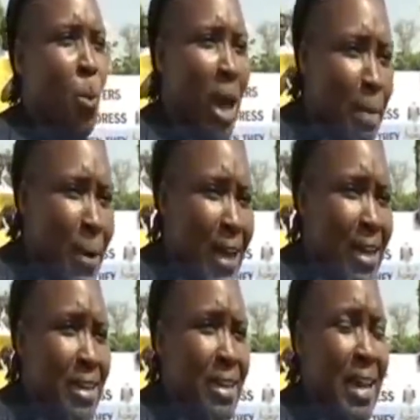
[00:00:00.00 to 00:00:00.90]
Way
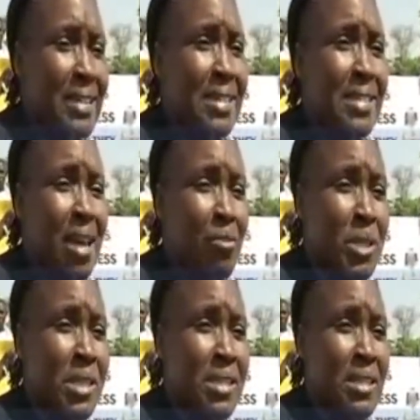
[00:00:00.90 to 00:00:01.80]
back in the
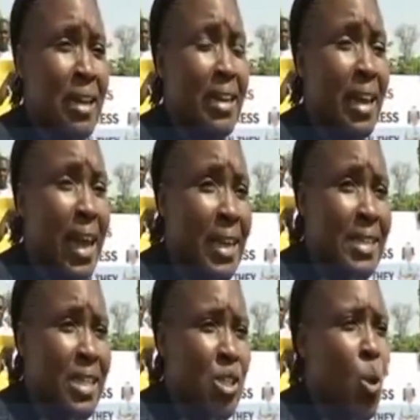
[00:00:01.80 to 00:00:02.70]
1970s and in the
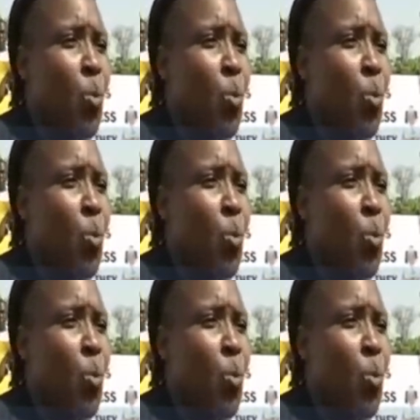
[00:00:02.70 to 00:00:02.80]
80s,